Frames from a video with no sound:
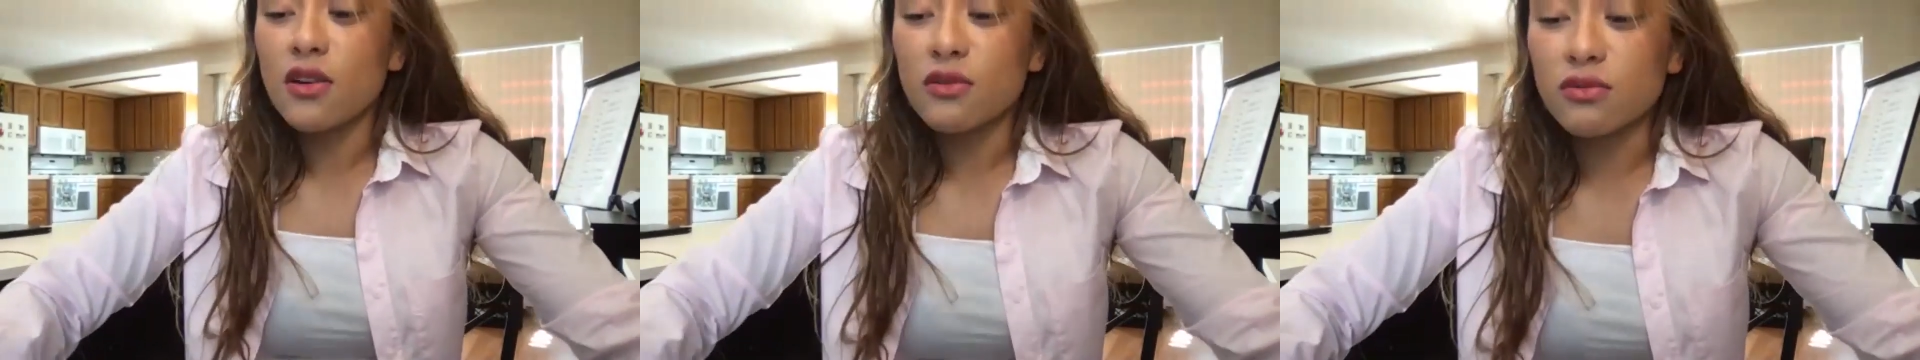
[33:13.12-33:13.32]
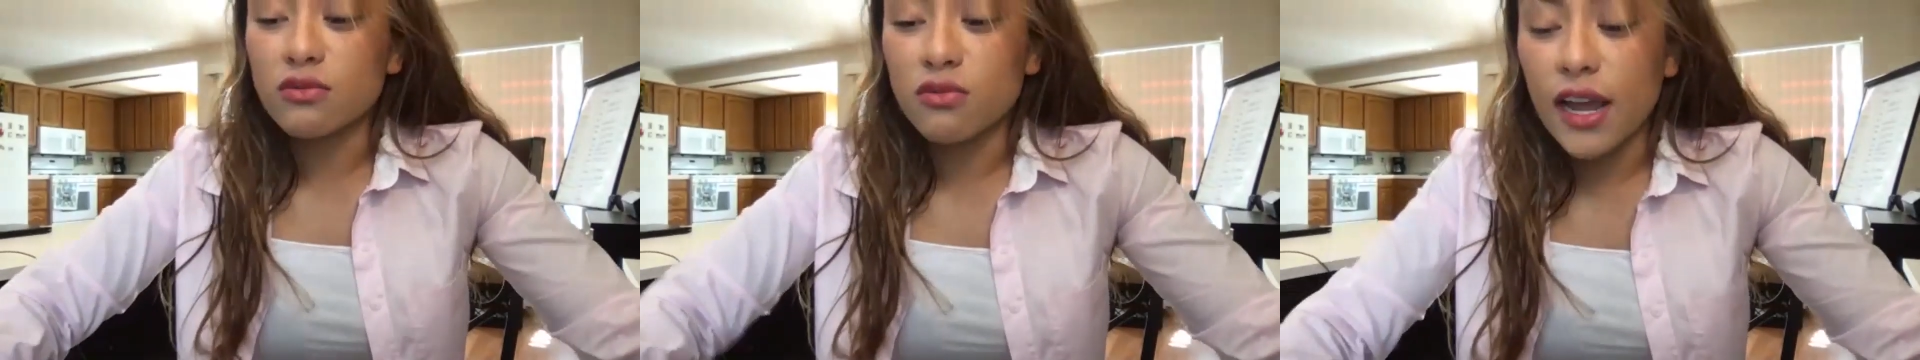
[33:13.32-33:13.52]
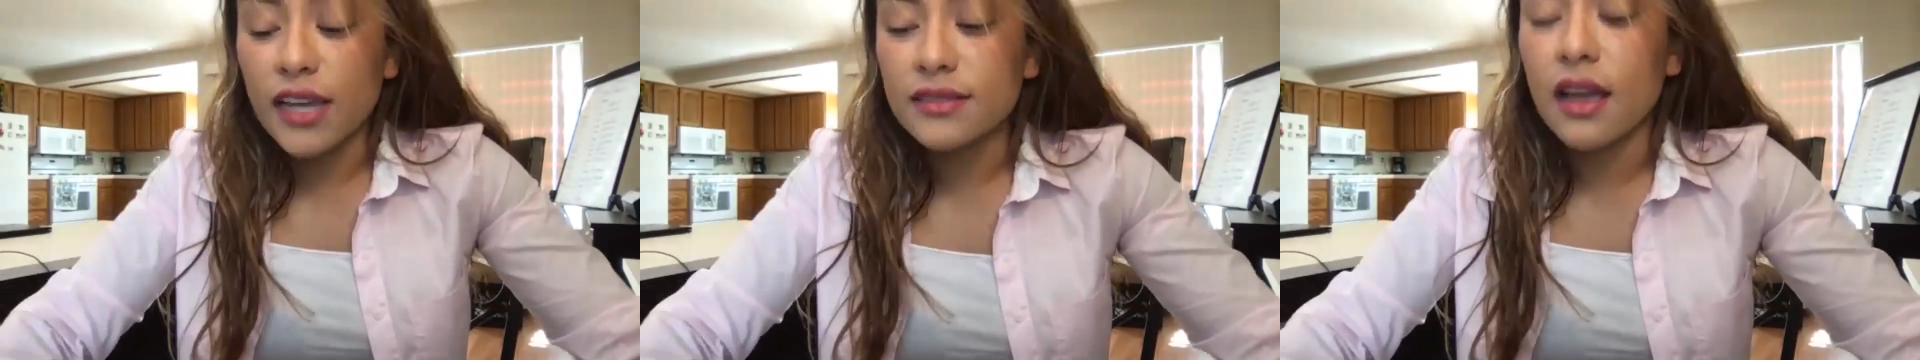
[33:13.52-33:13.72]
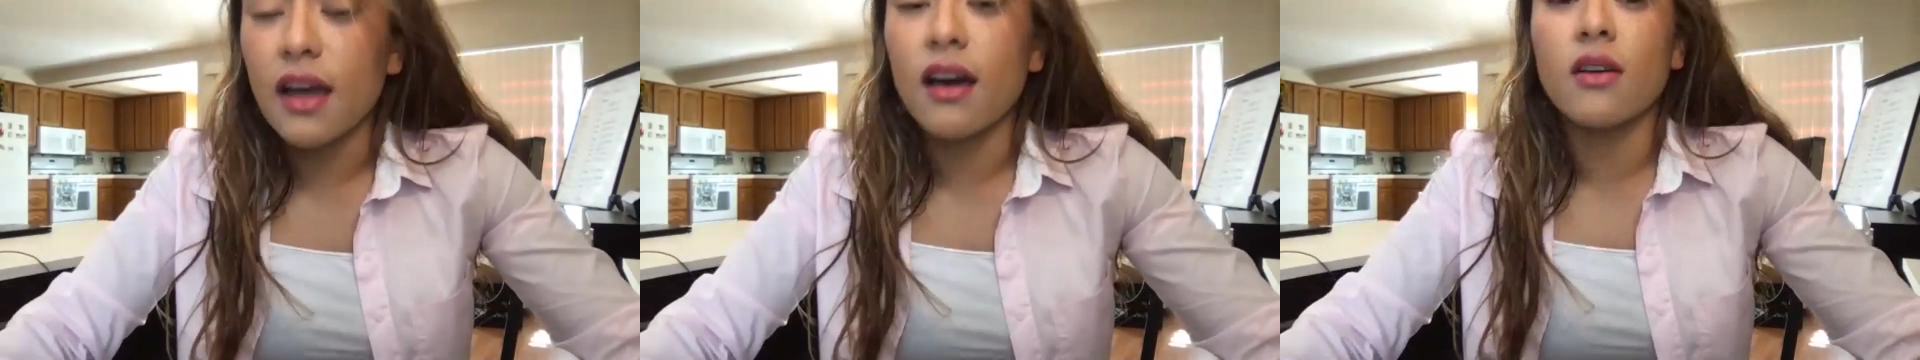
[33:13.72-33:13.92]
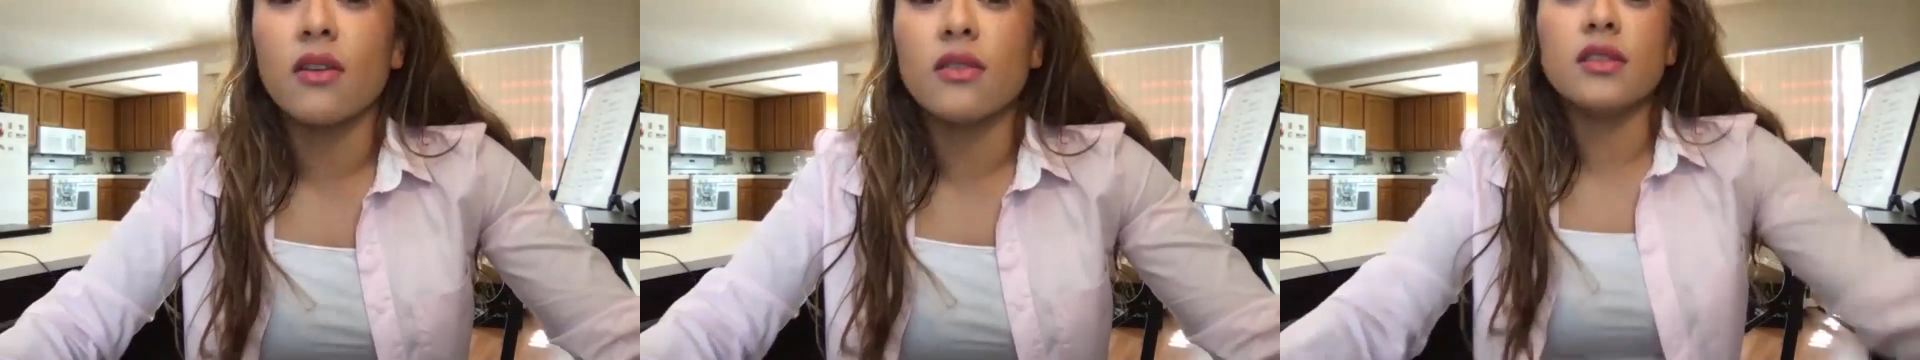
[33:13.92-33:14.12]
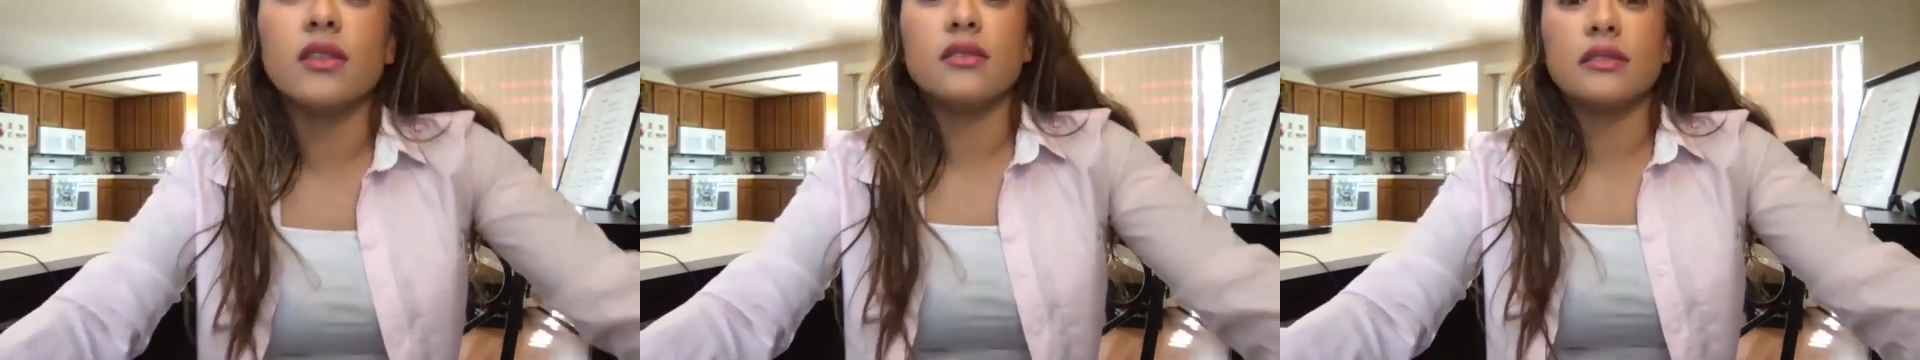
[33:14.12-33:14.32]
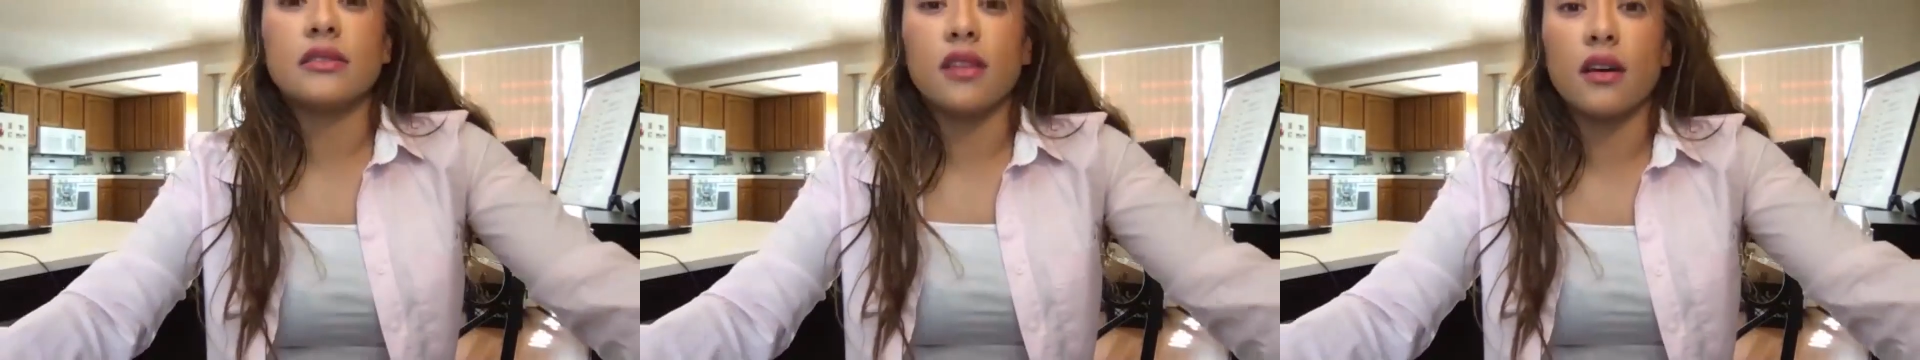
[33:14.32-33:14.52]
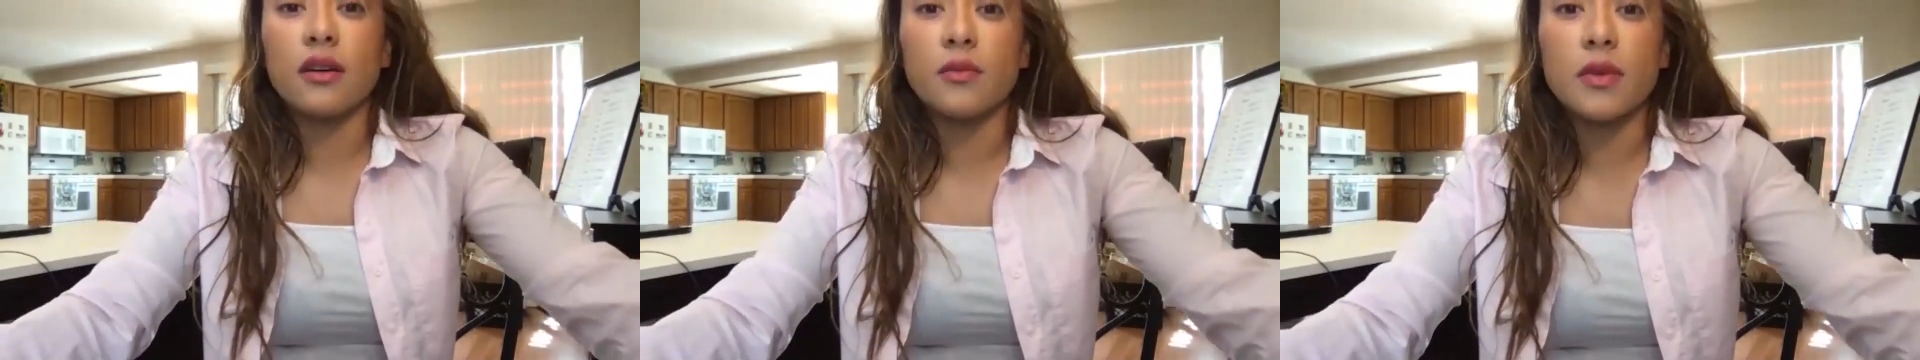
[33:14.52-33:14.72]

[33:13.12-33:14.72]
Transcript: write down stuff,